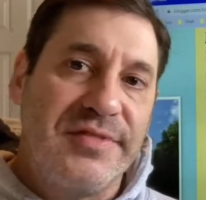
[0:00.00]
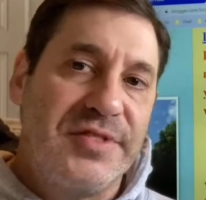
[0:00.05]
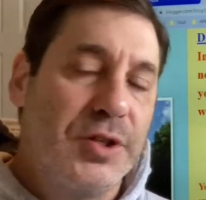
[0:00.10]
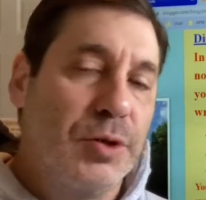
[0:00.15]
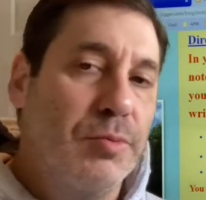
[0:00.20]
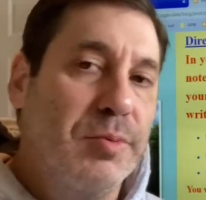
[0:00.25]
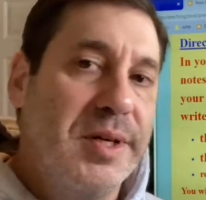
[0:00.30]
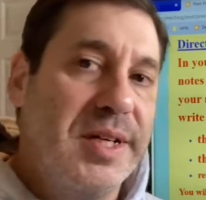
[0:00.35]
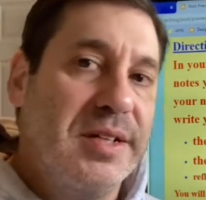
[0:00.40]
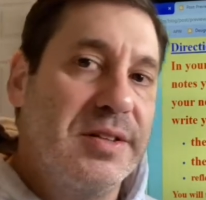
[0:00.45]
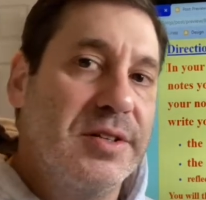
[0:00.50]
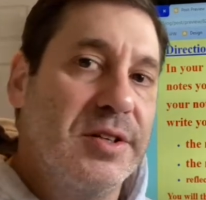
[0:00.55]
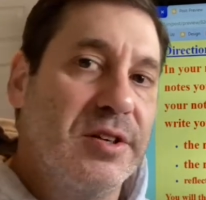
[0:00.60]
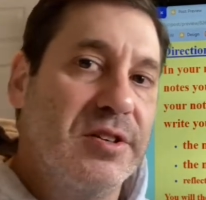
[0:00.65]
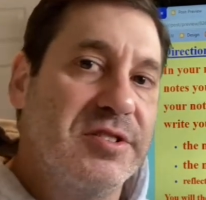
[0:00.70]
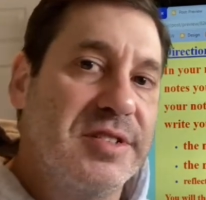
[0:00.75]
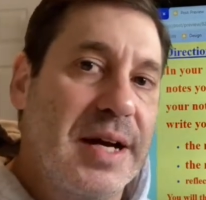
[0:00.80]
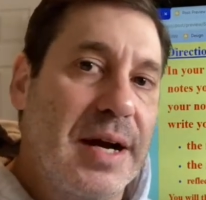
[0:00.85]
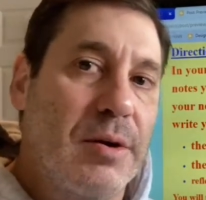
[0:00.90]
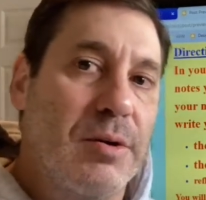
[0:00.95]
to read
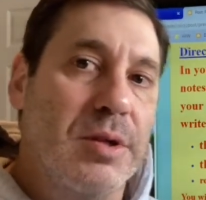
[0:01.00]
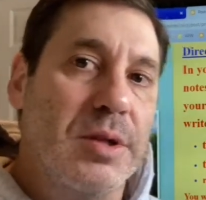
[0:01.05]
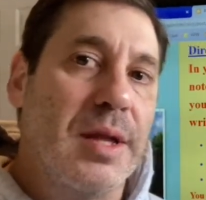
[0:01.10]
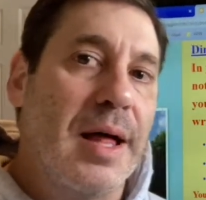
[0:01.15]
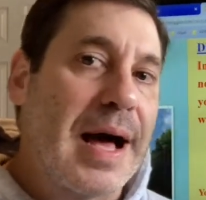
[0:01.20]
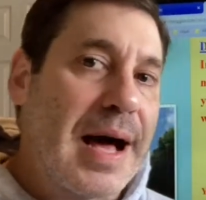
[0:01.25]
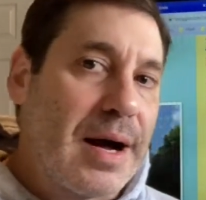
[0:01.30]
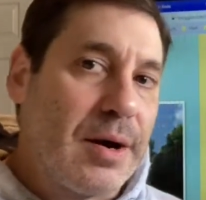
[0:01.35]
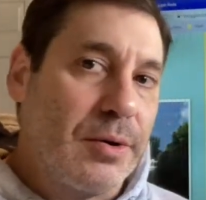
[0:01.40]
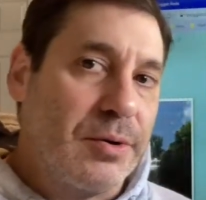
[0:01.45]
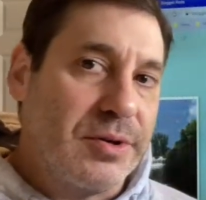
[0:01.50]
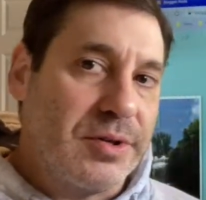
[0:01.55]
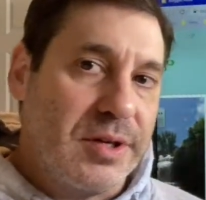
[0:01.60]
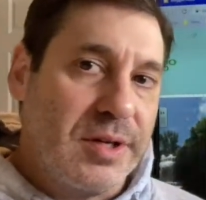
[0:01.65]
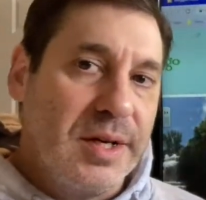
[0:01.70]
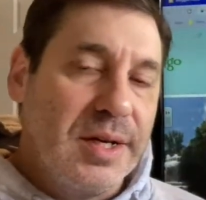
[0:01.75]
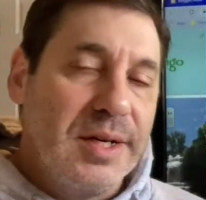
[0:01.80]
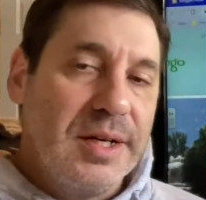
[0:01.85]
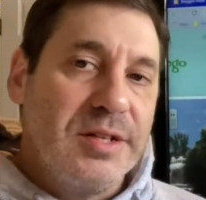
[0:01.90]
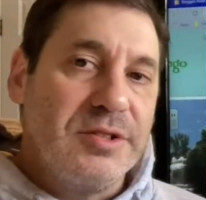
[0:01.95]
theirs out loud
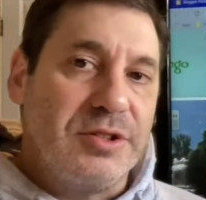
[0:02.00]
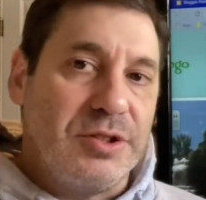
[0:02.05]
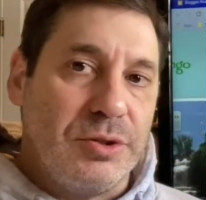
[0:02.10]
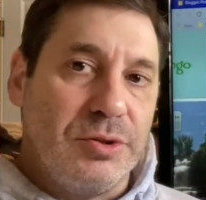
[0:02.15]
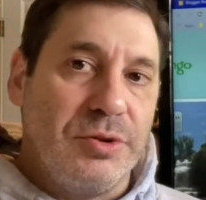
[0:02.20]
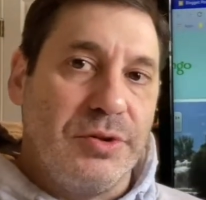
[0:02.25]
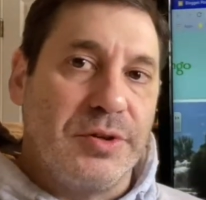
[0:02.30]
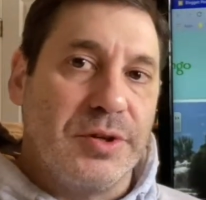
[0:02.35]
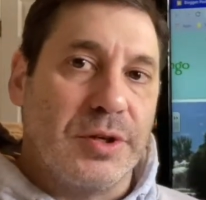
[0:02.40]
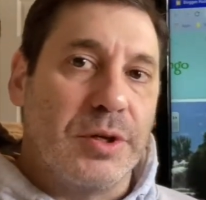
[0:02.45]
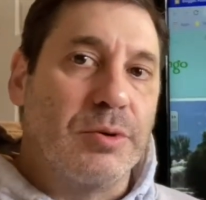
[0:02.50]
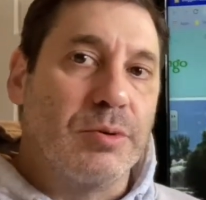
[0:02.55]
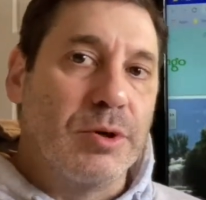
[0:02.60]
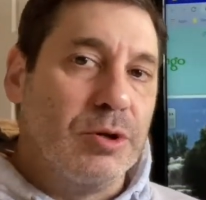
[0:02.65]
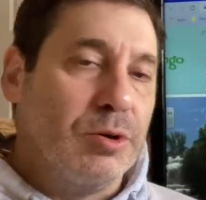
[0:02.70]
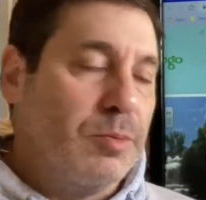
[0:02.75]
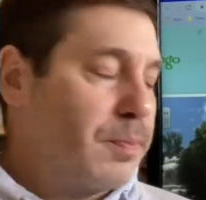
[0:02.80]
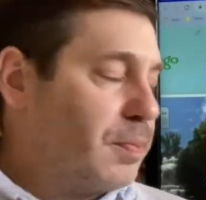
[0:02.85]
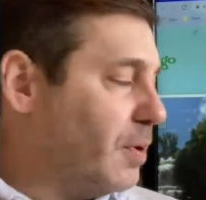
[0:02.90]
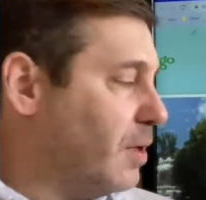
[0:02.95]
to the
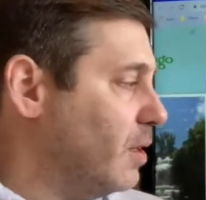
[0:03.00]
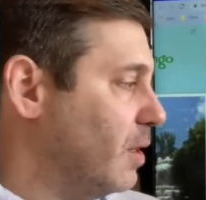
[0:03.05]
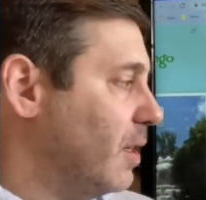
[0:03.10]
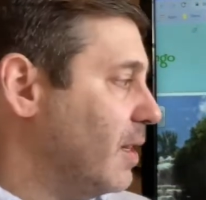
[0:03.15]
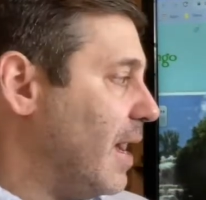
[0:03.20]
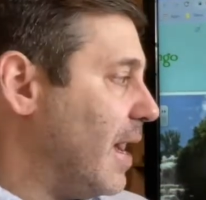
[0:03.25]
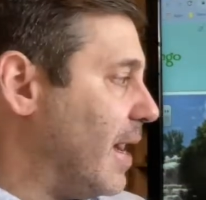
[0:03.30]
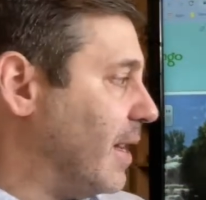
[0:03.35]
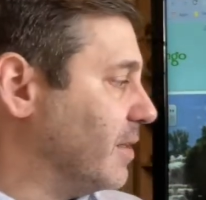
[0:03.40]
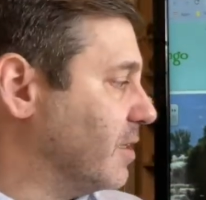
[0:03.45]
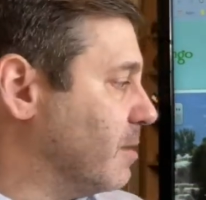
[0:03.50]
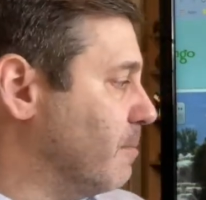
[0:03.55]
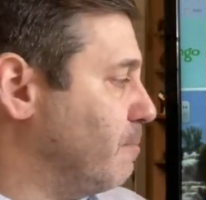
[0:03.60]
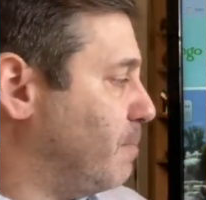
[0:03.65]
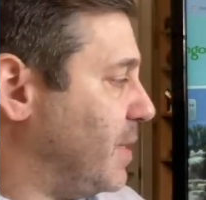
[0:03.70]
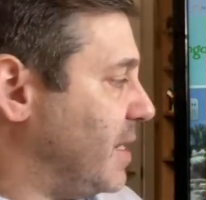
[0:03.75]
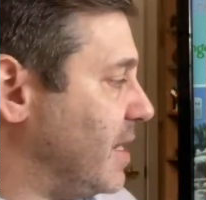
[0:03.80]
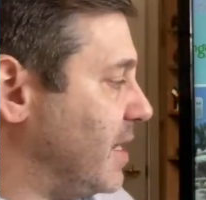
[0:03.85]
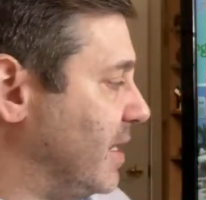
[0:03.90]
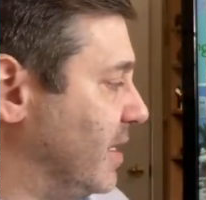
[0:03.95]
group and
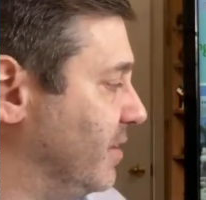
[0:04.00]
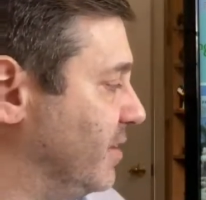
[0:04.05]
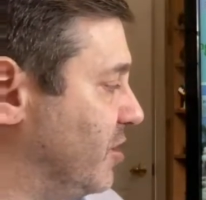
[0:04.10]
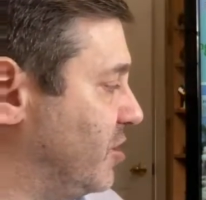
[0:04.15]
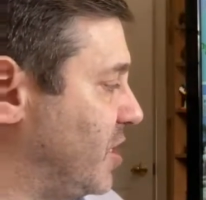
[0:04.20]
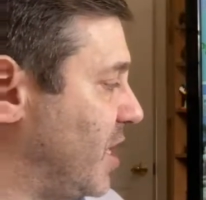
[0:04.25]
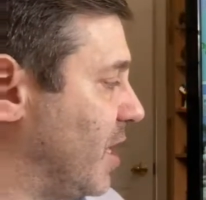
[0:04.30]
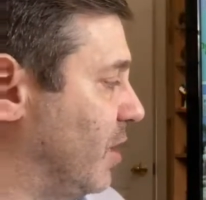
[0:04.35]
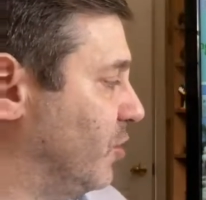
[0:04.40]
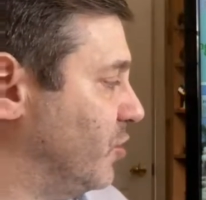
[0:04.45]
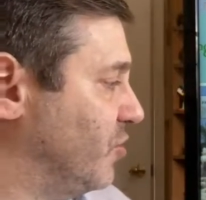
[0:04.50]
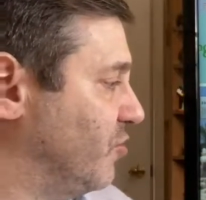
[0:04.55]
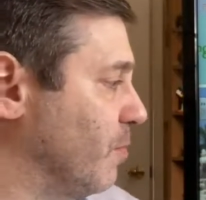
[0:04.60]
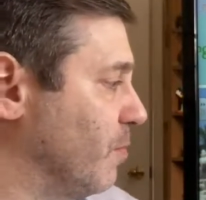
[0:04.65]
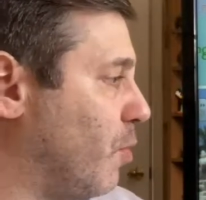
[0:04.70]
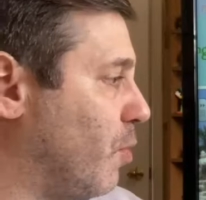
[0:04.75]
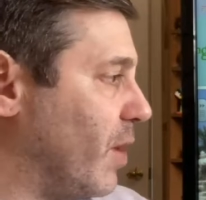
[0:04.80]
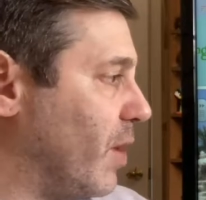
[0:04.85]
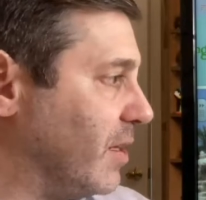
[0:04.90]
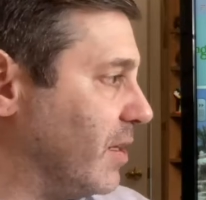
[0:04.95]
compete in the challenge for
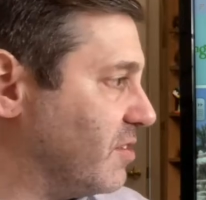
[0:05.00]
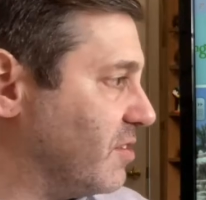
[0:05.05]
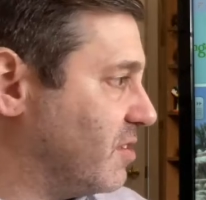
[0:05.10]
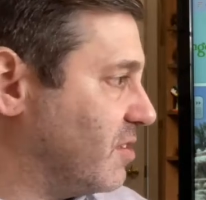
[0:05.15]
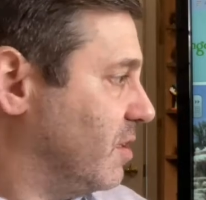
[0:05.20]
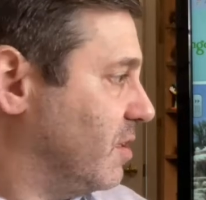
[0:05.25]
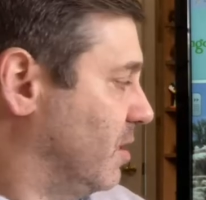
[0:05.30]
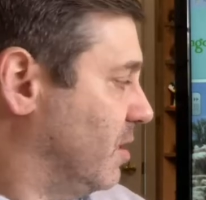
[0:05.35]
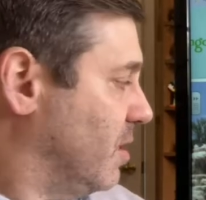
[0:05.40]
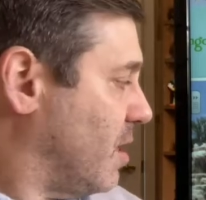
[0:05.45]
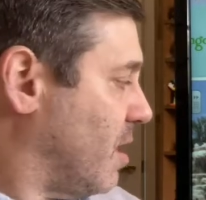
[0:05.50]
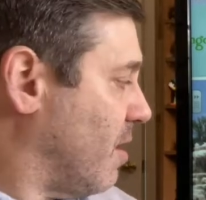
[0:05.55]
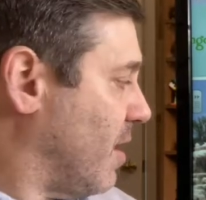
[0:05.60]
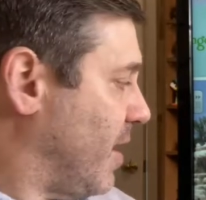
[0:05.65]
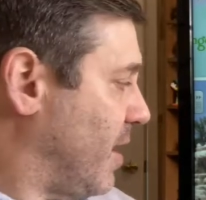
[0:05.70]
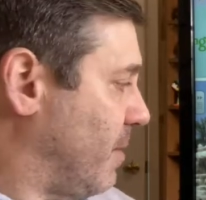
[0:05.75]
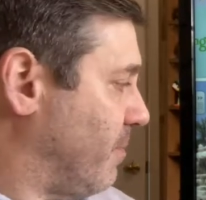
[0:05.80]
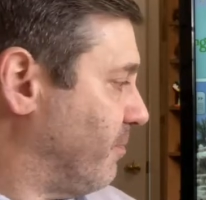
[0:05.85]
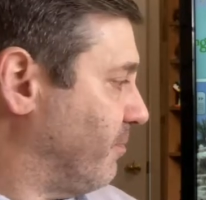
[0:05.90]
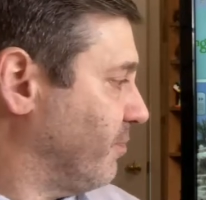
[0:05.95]
points. All
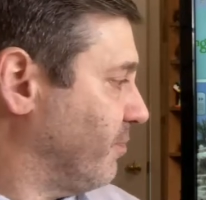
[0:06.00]
right?